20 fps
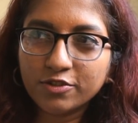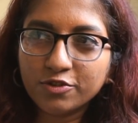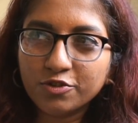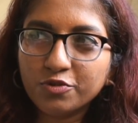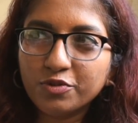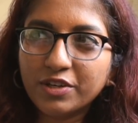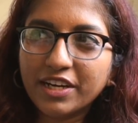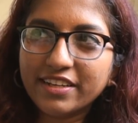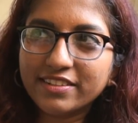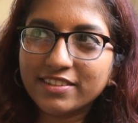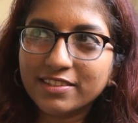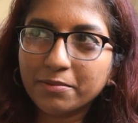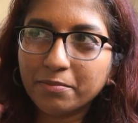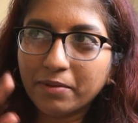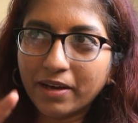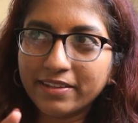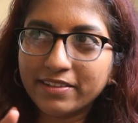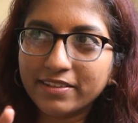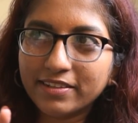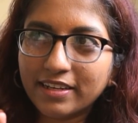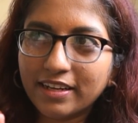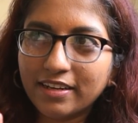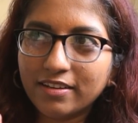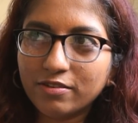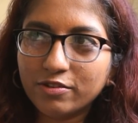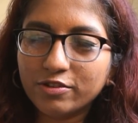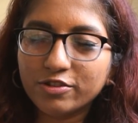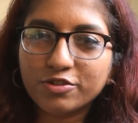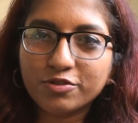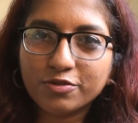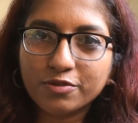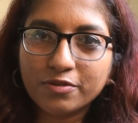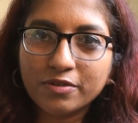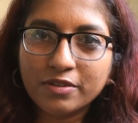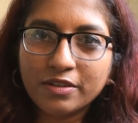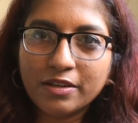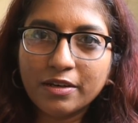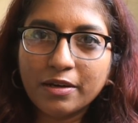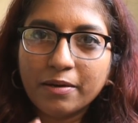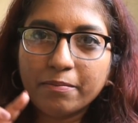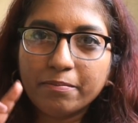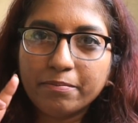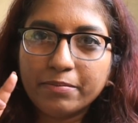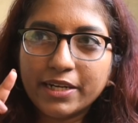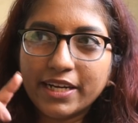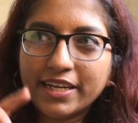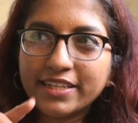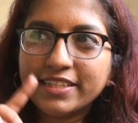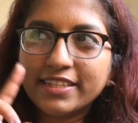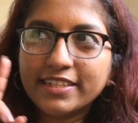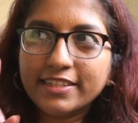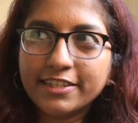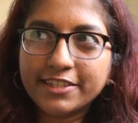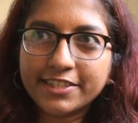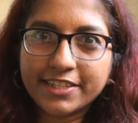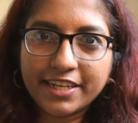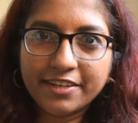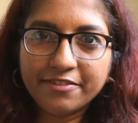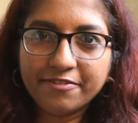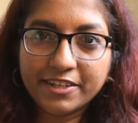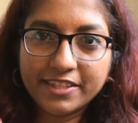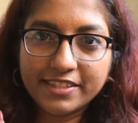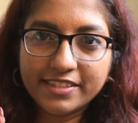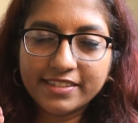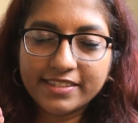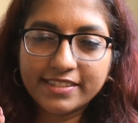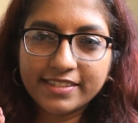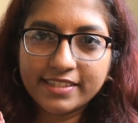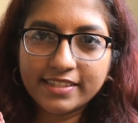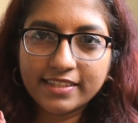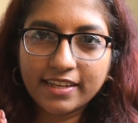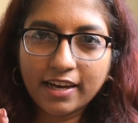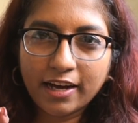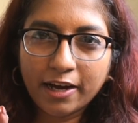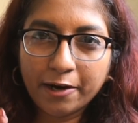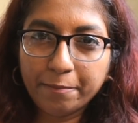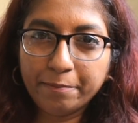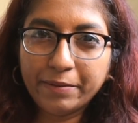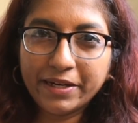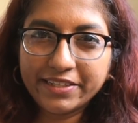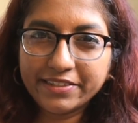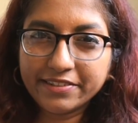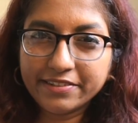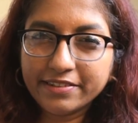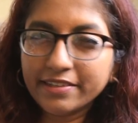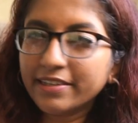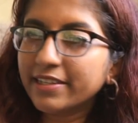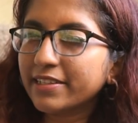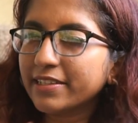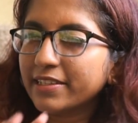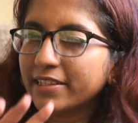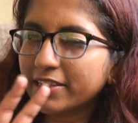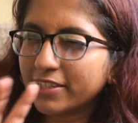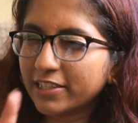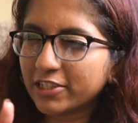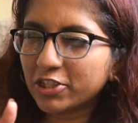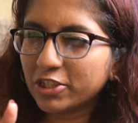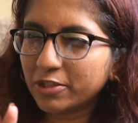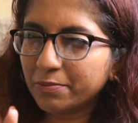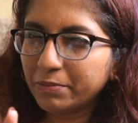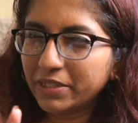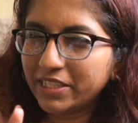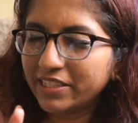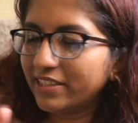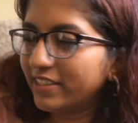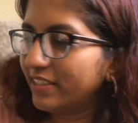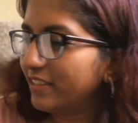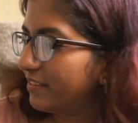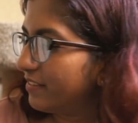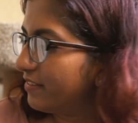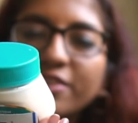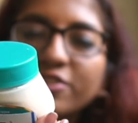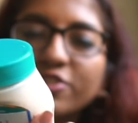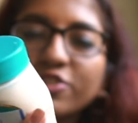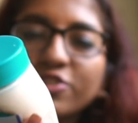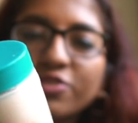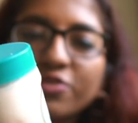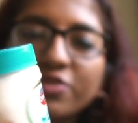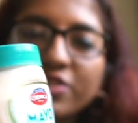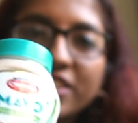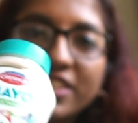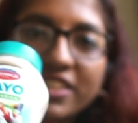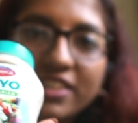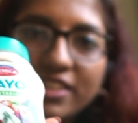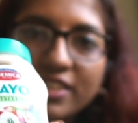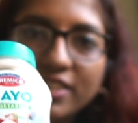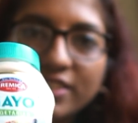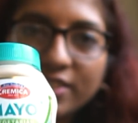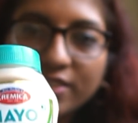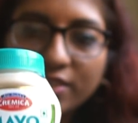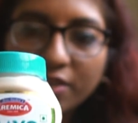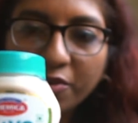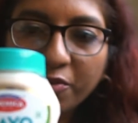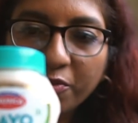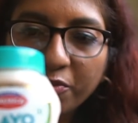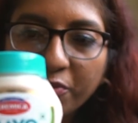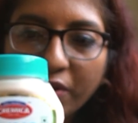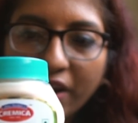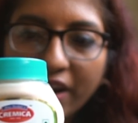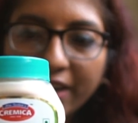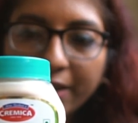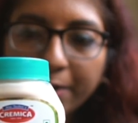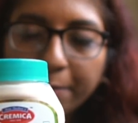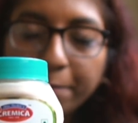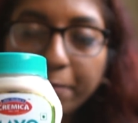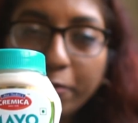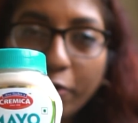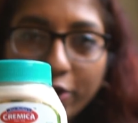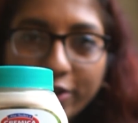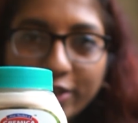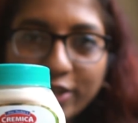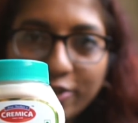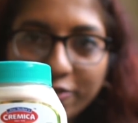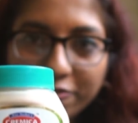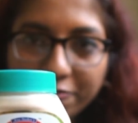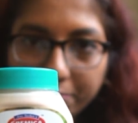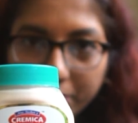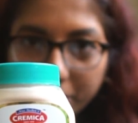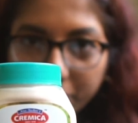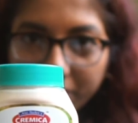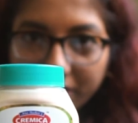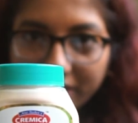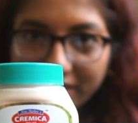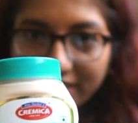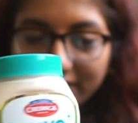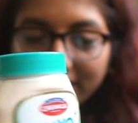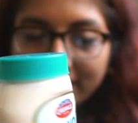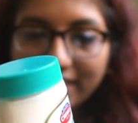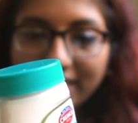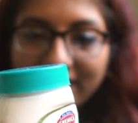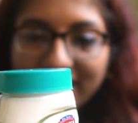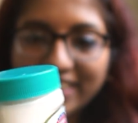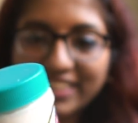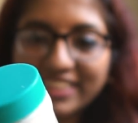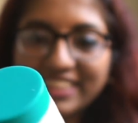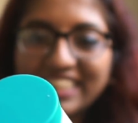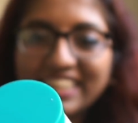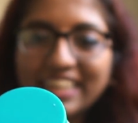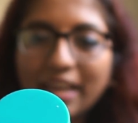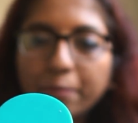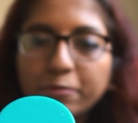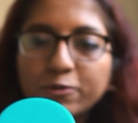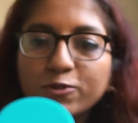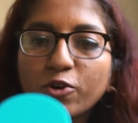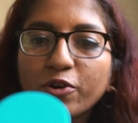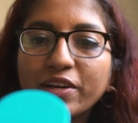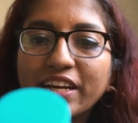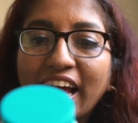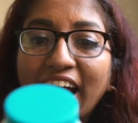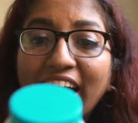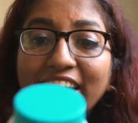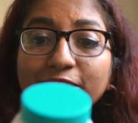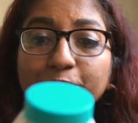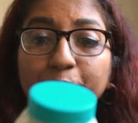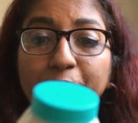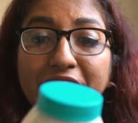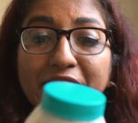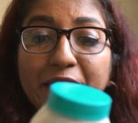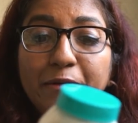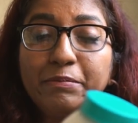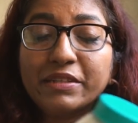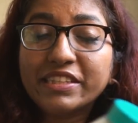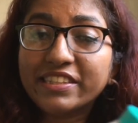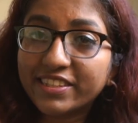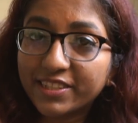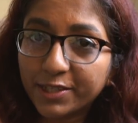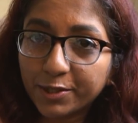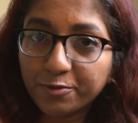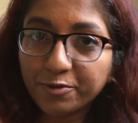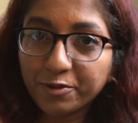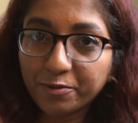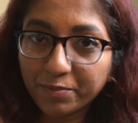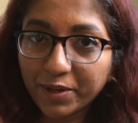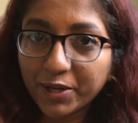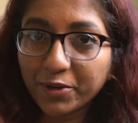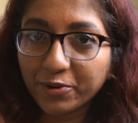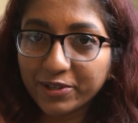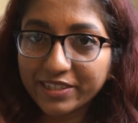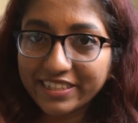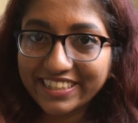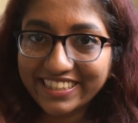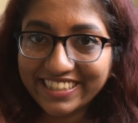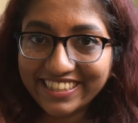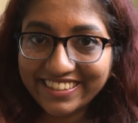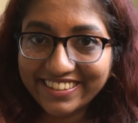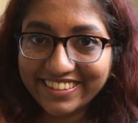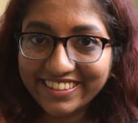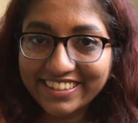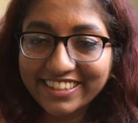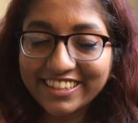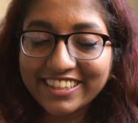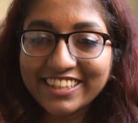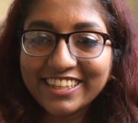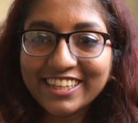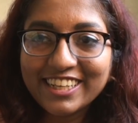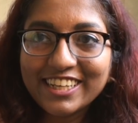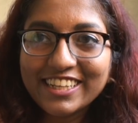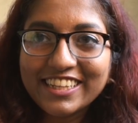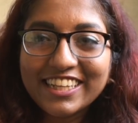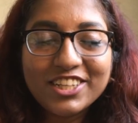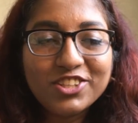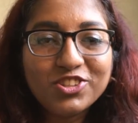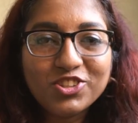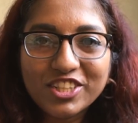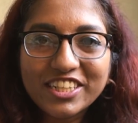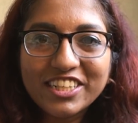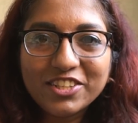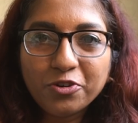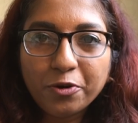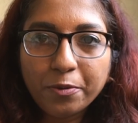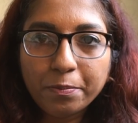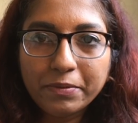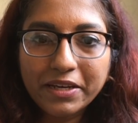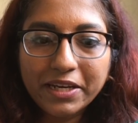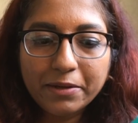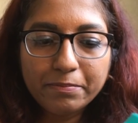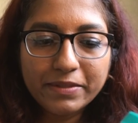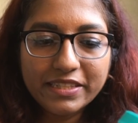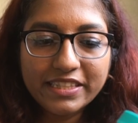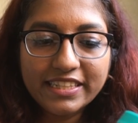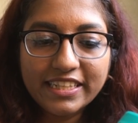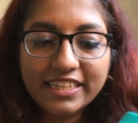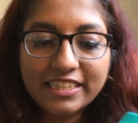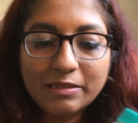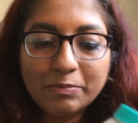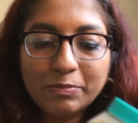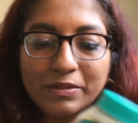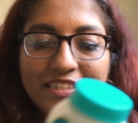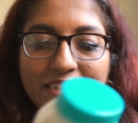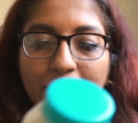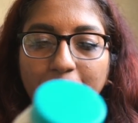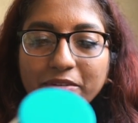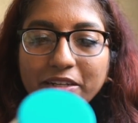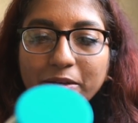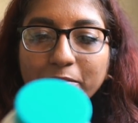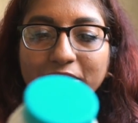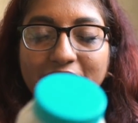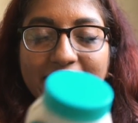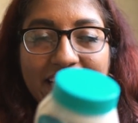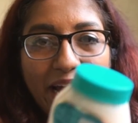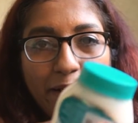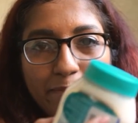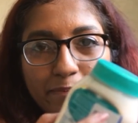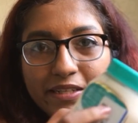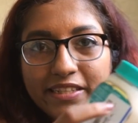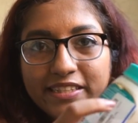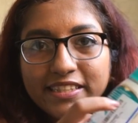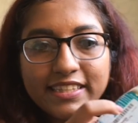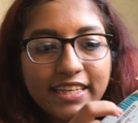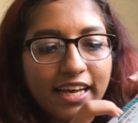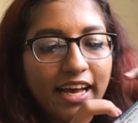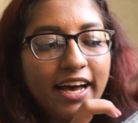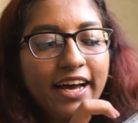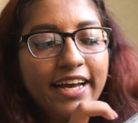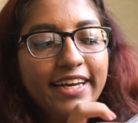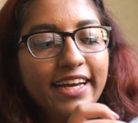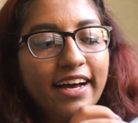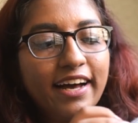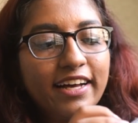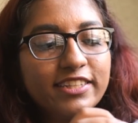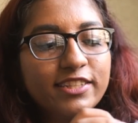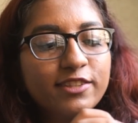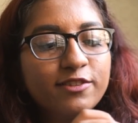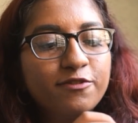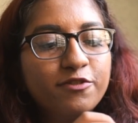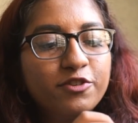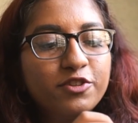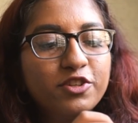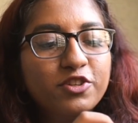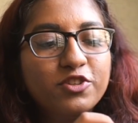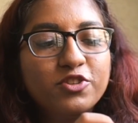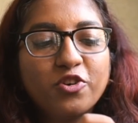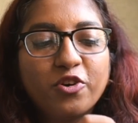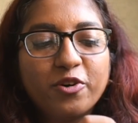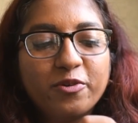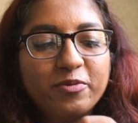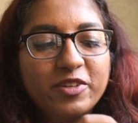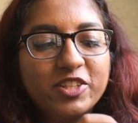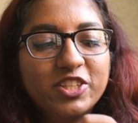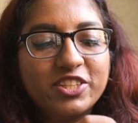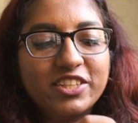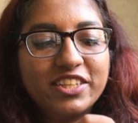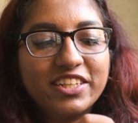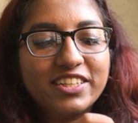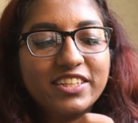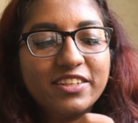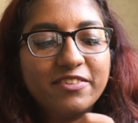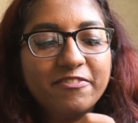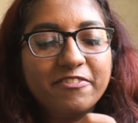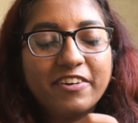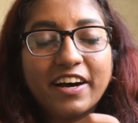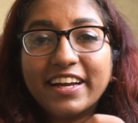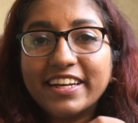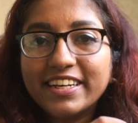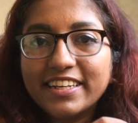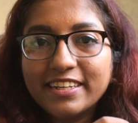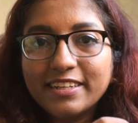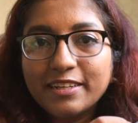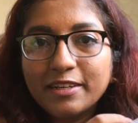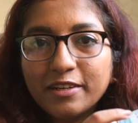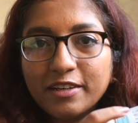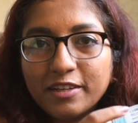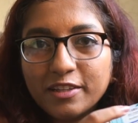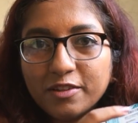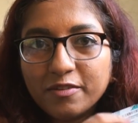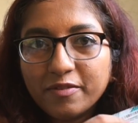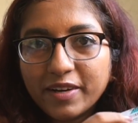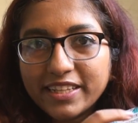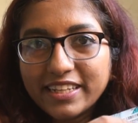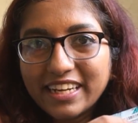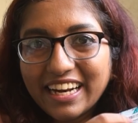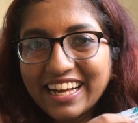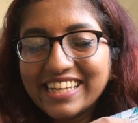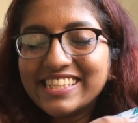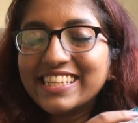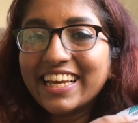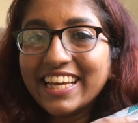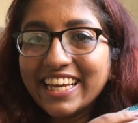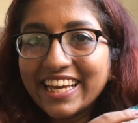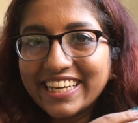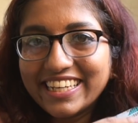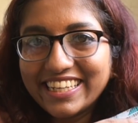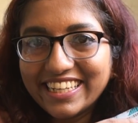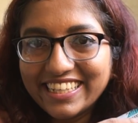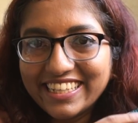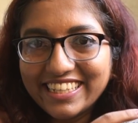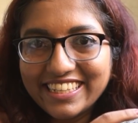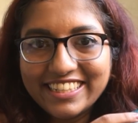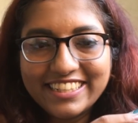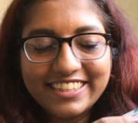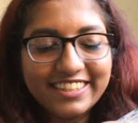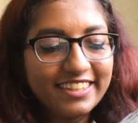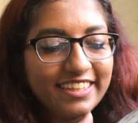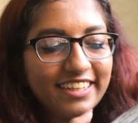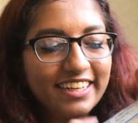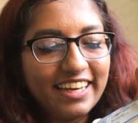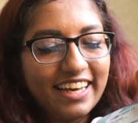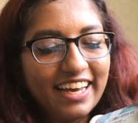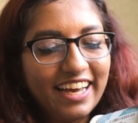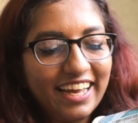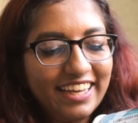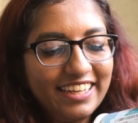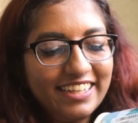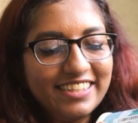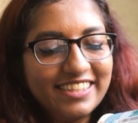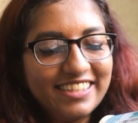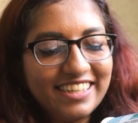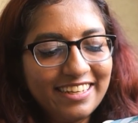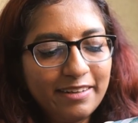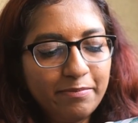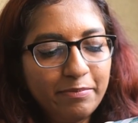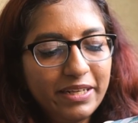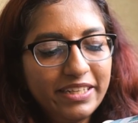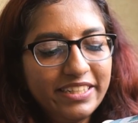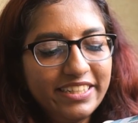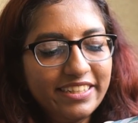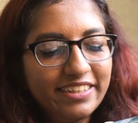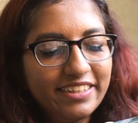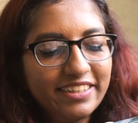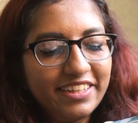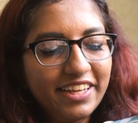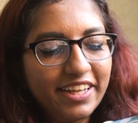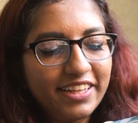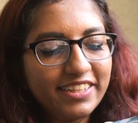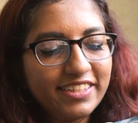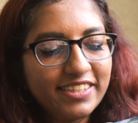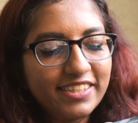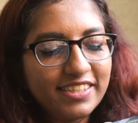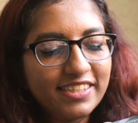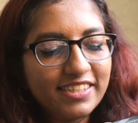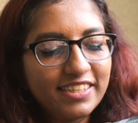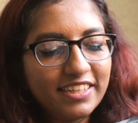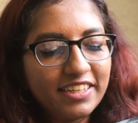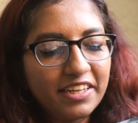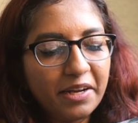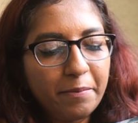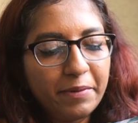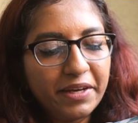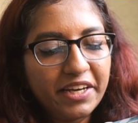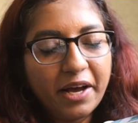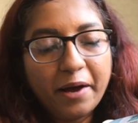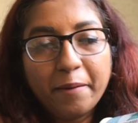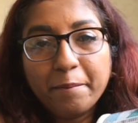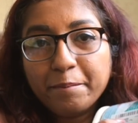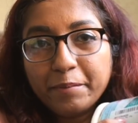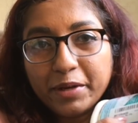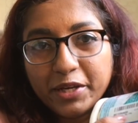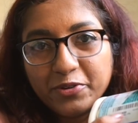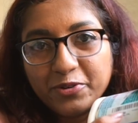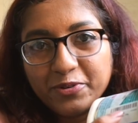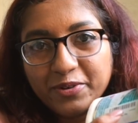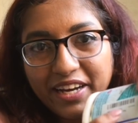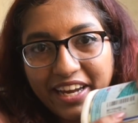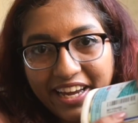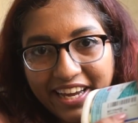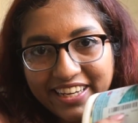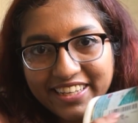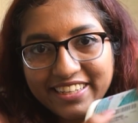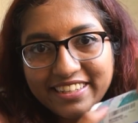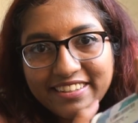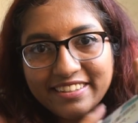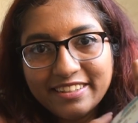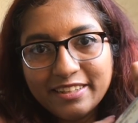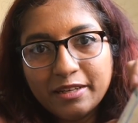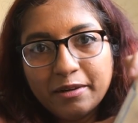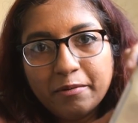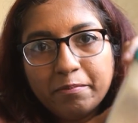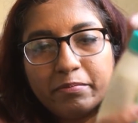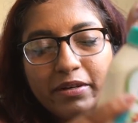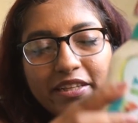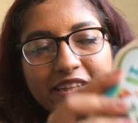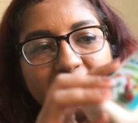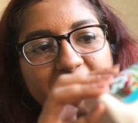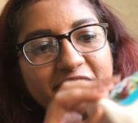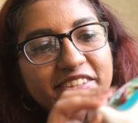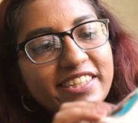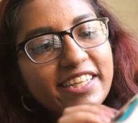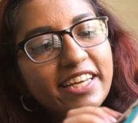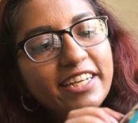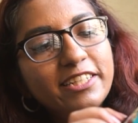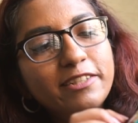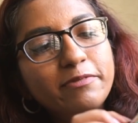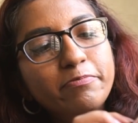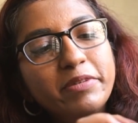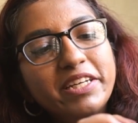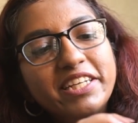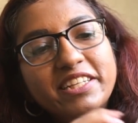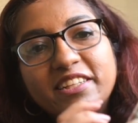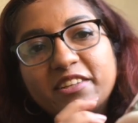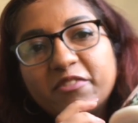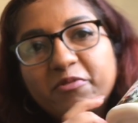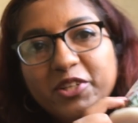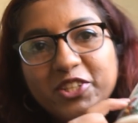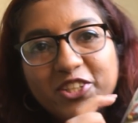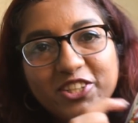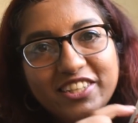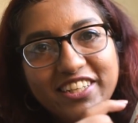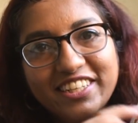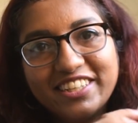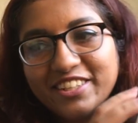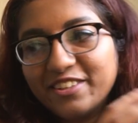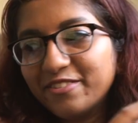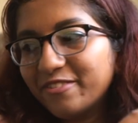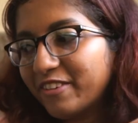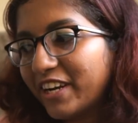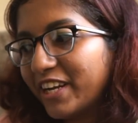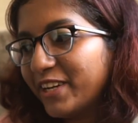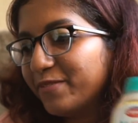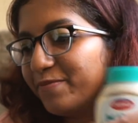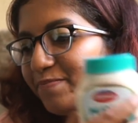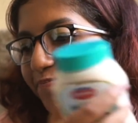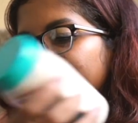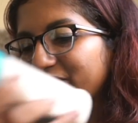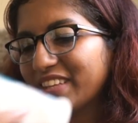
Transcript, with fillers: You do get some other color also but I think the red ones are better I think they're Kashmiri so here's a one bottle of mayonnaise and I think Amazon has made a mistake with my order here they usually don't make mistakes but sometimes it happens I asked for the non-vegetarian one the one that has egg in it and it's labeled here that this is the Cremica Mayo egg but they've sent me the vegetarian one